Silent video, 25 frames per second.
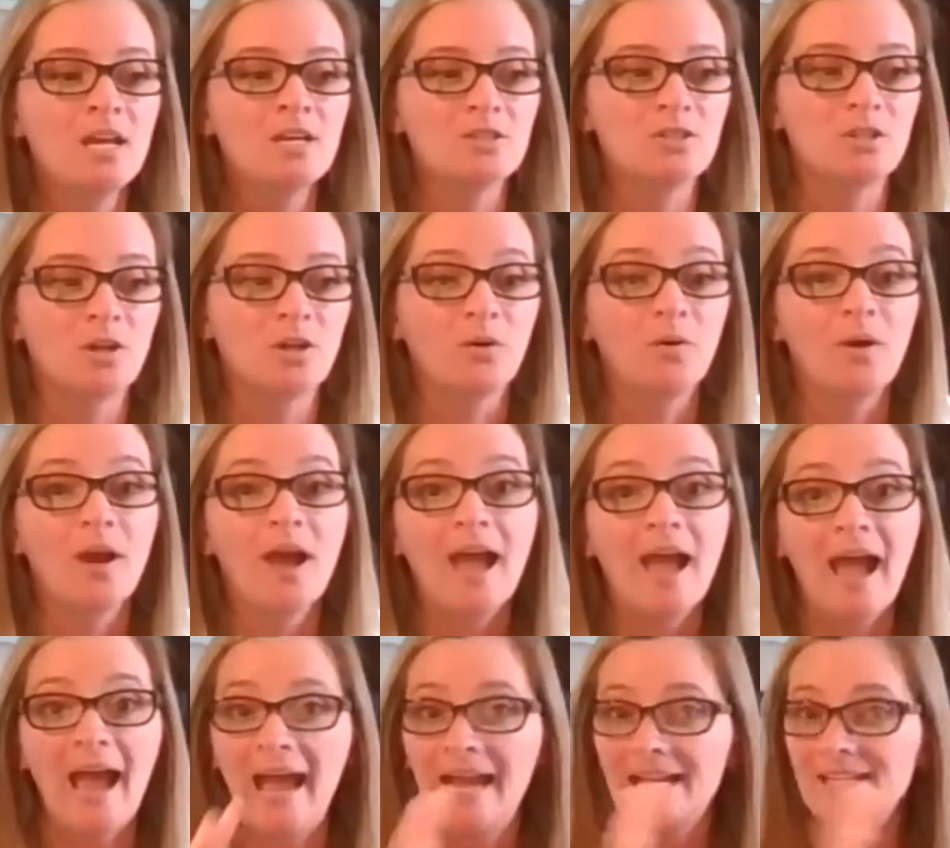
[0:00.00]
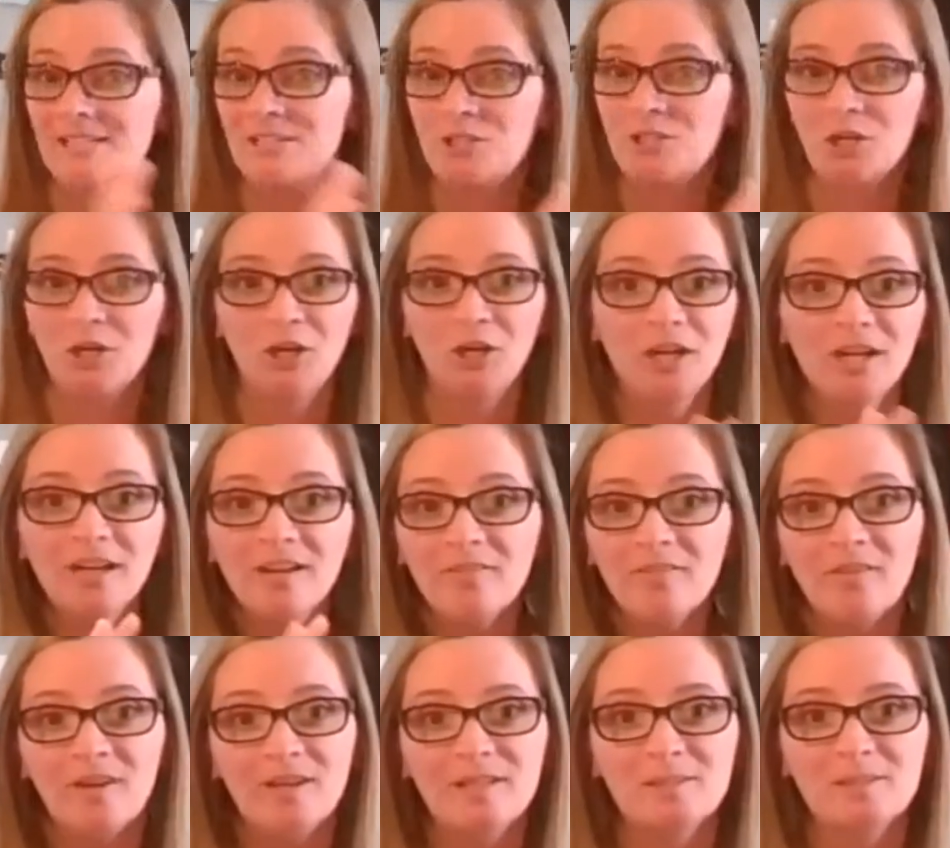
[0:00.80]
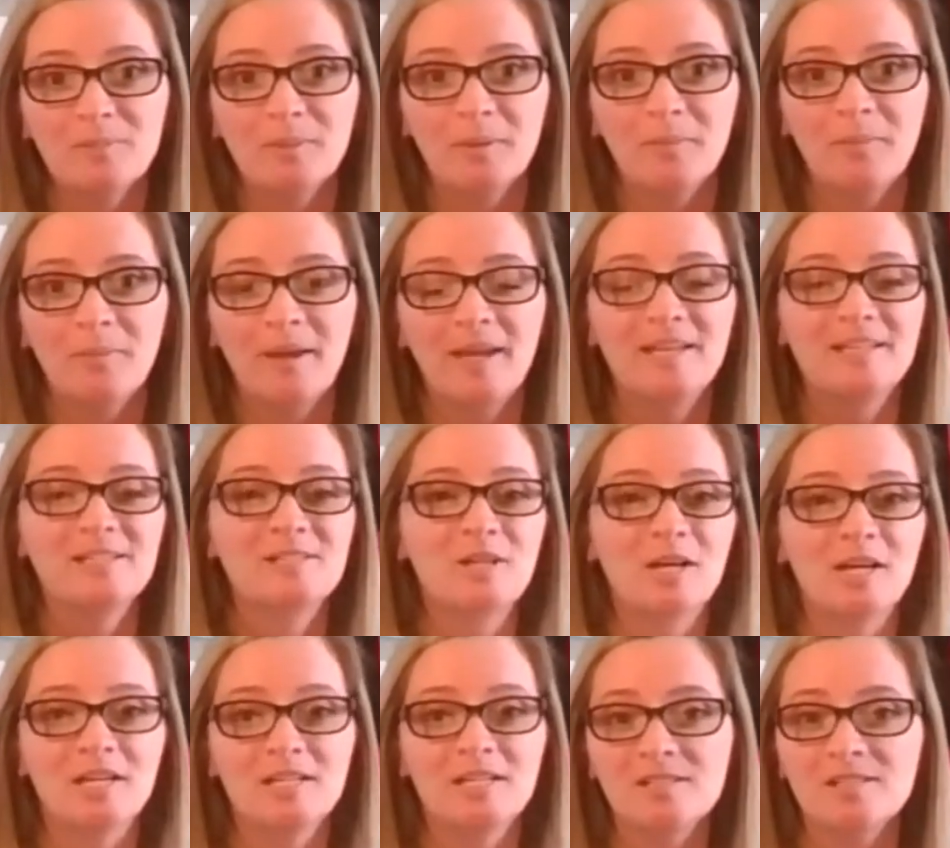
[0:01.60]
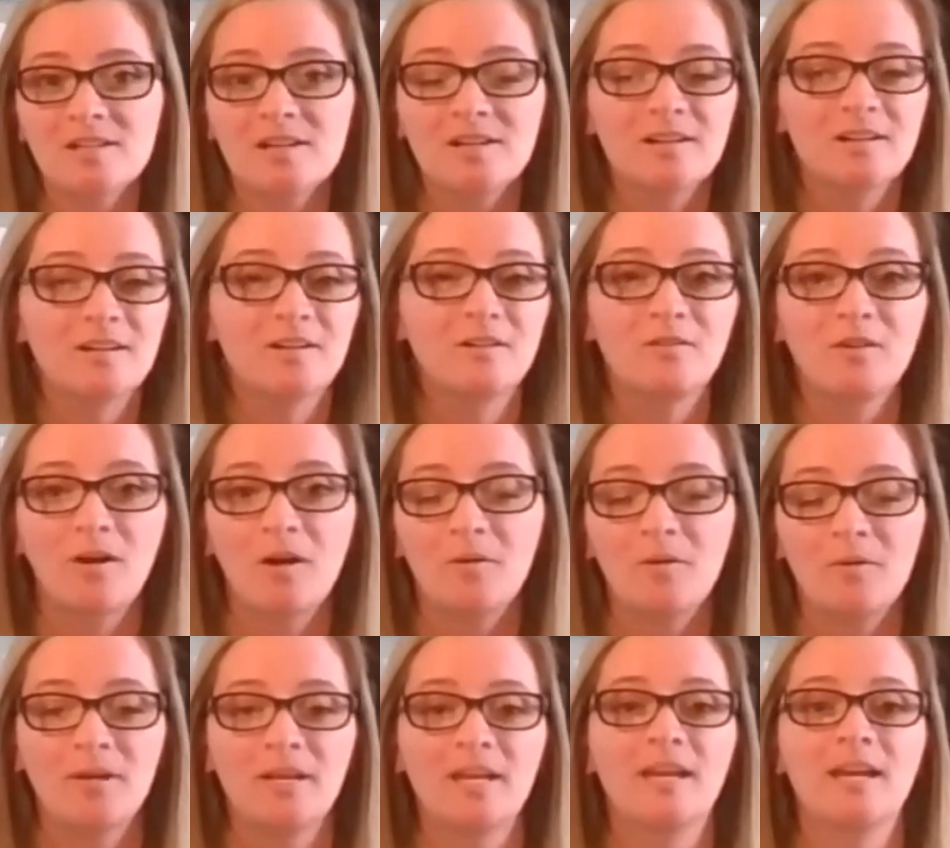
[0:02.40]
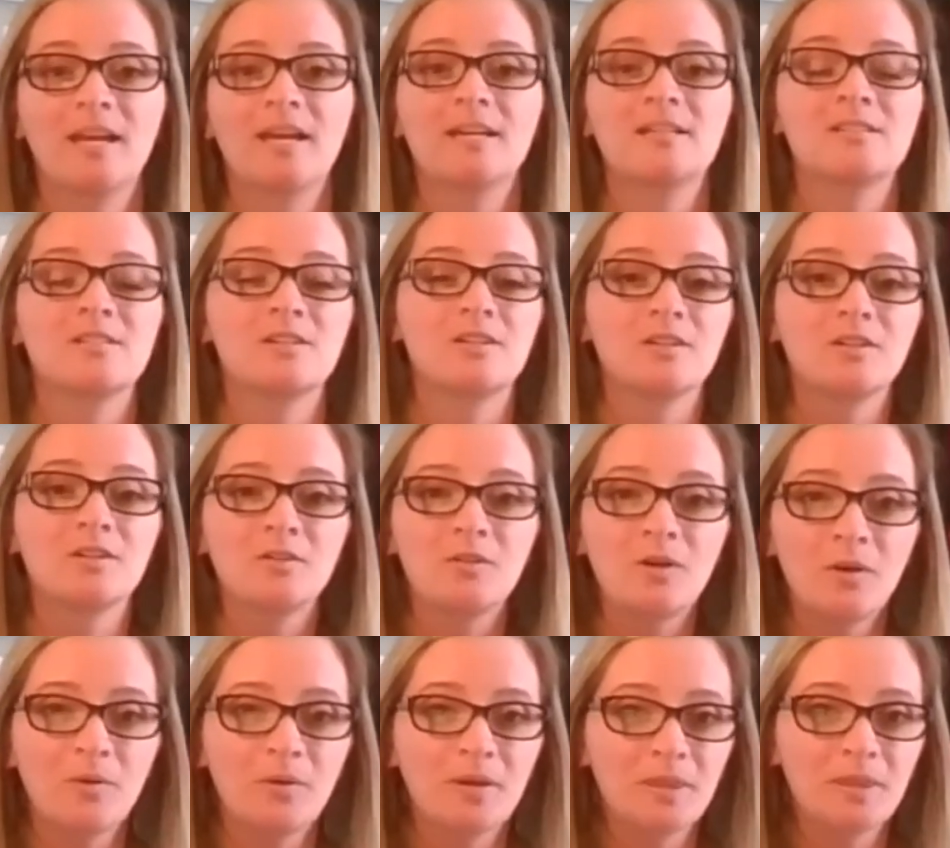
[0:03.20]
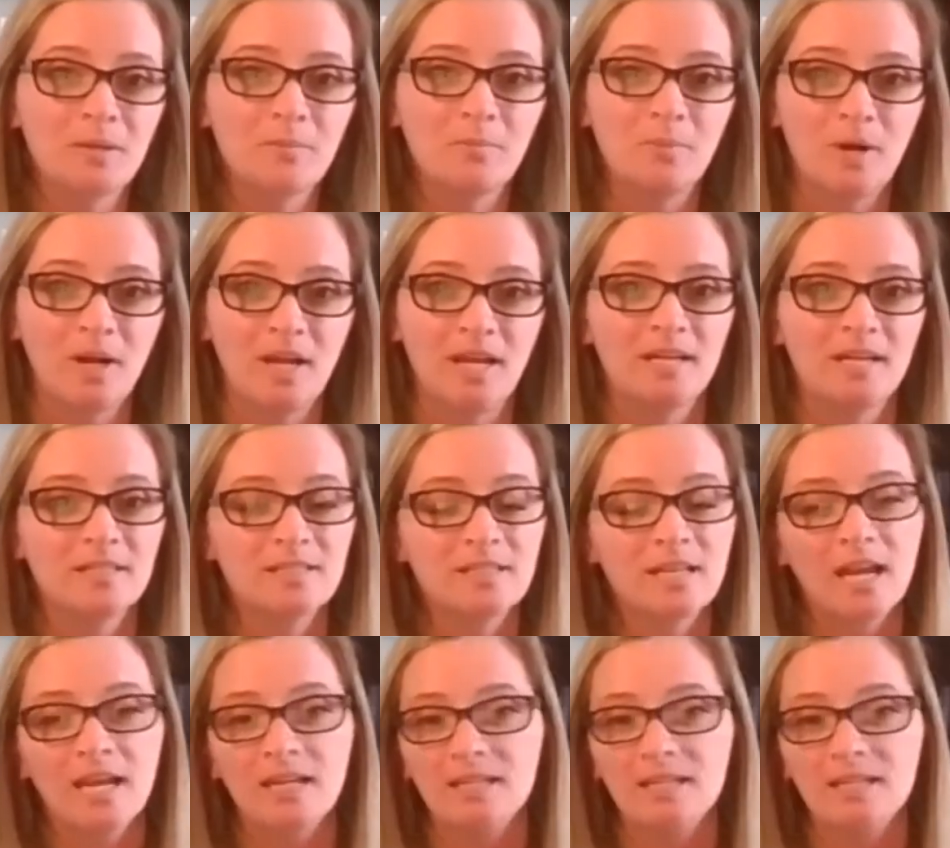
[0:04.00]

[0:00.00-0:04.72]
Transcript: So I took a Facebook page, I started growing it. I started growing the brand.